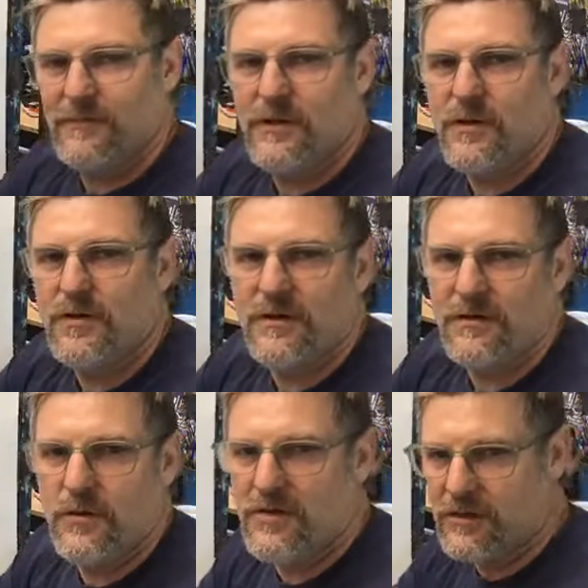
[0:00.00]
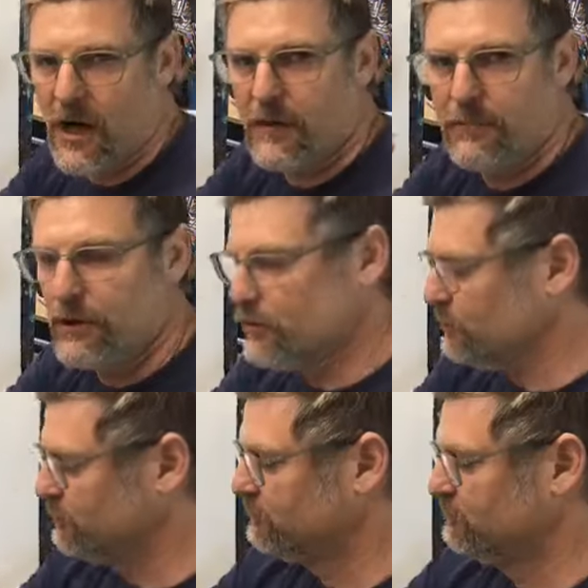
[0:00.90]
use a dark blue,
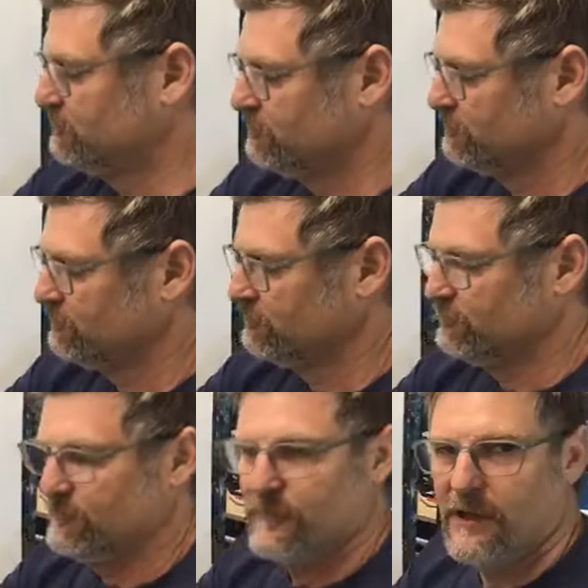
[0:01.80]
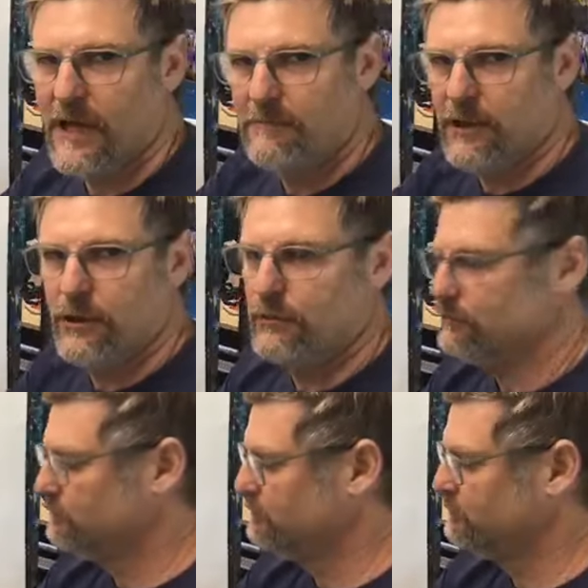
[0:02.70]
light
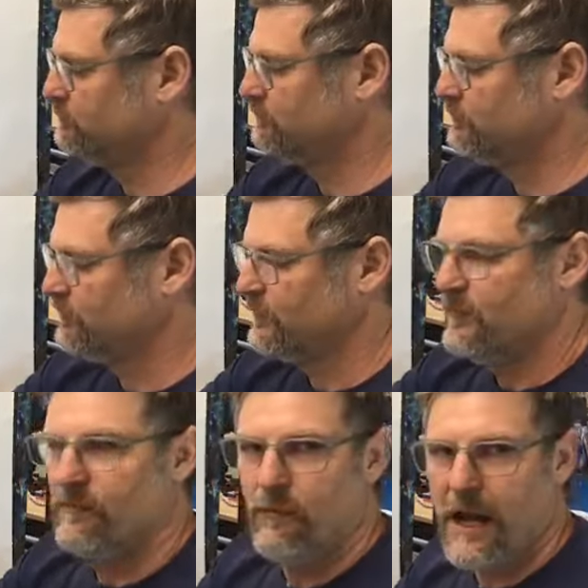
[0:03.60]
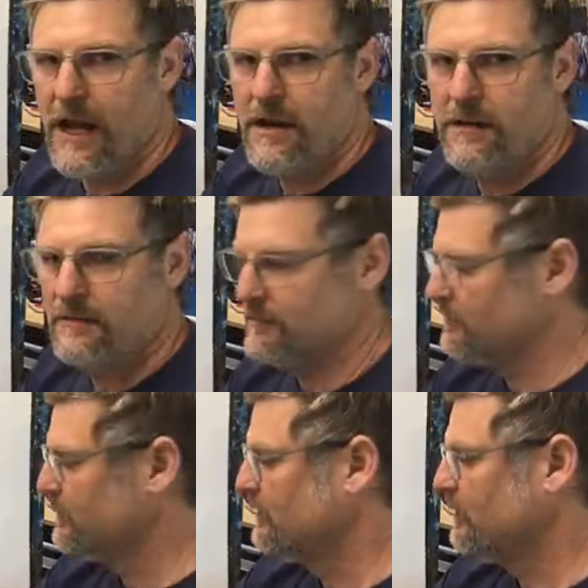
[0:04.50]
blue, red,
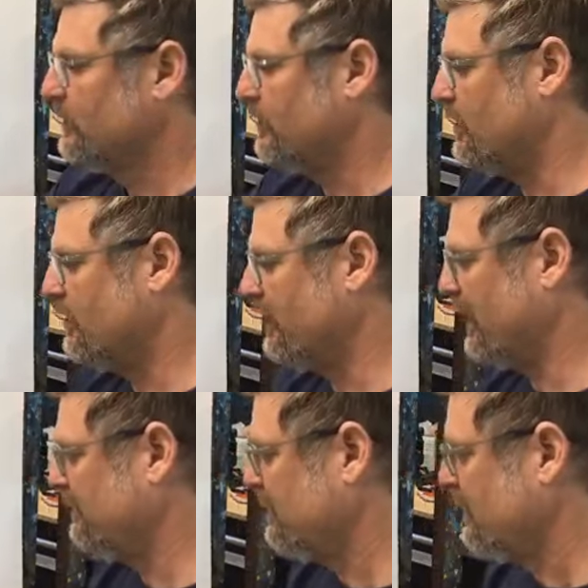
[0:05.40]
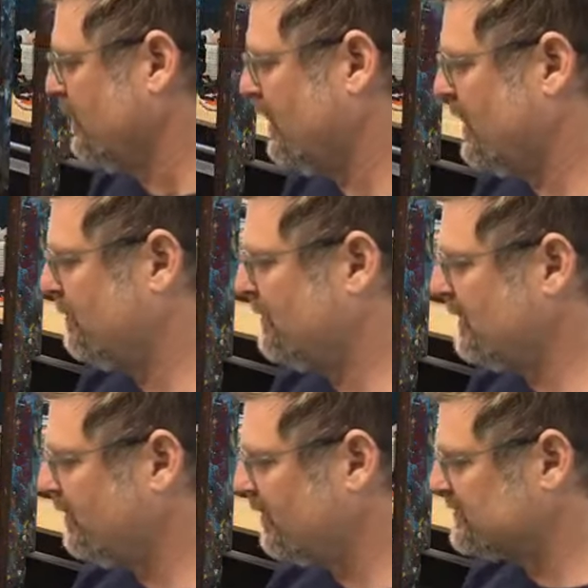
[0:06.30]
all that. And
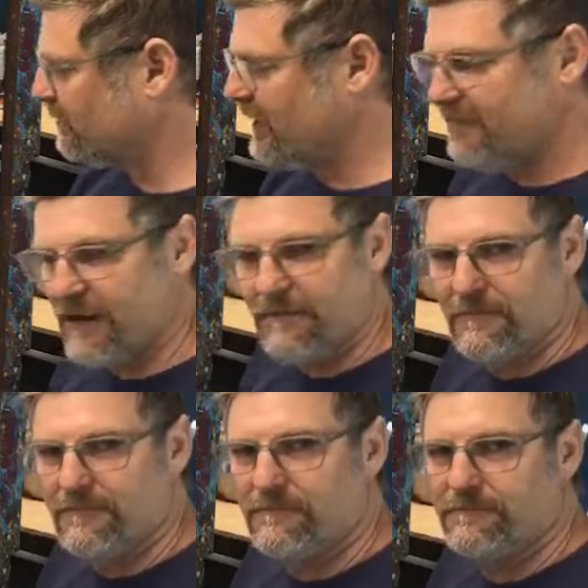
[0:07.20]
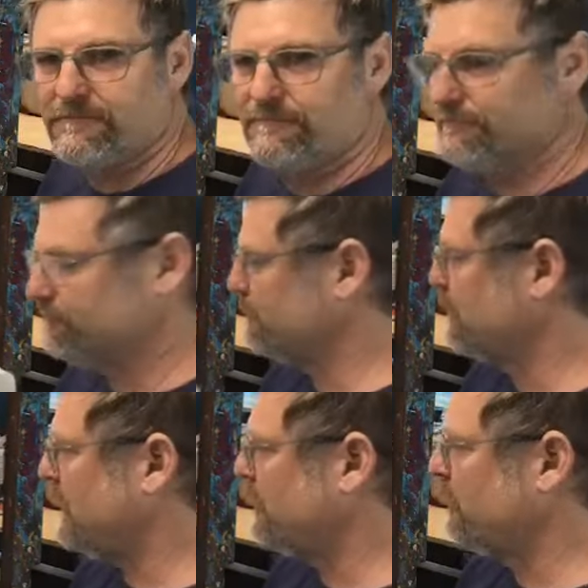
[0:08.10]
then also I got
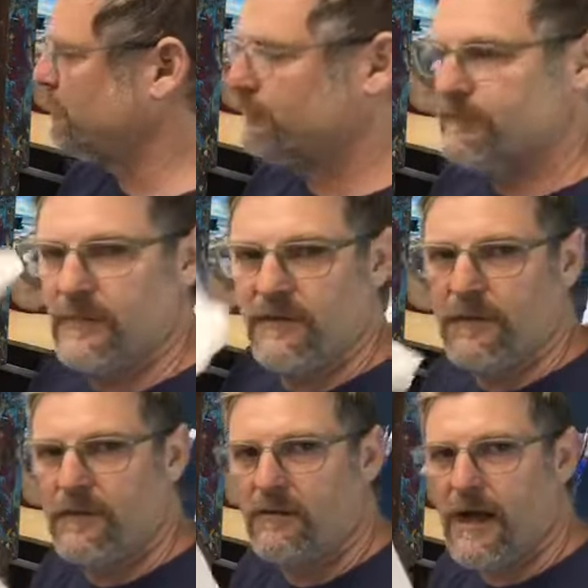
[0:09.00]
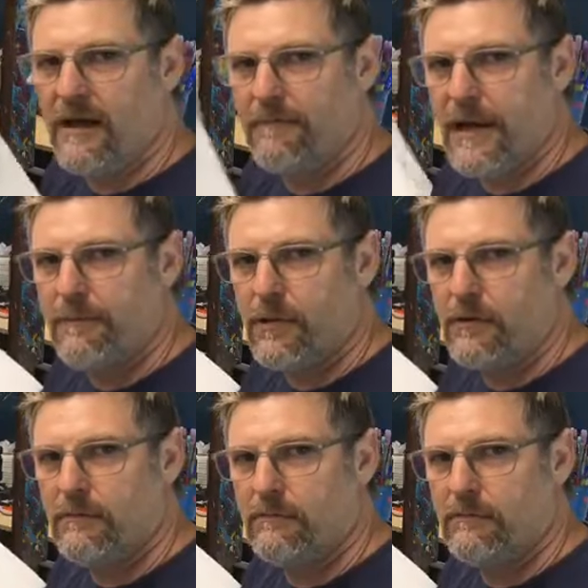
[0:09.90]
paper. If you don't have paper,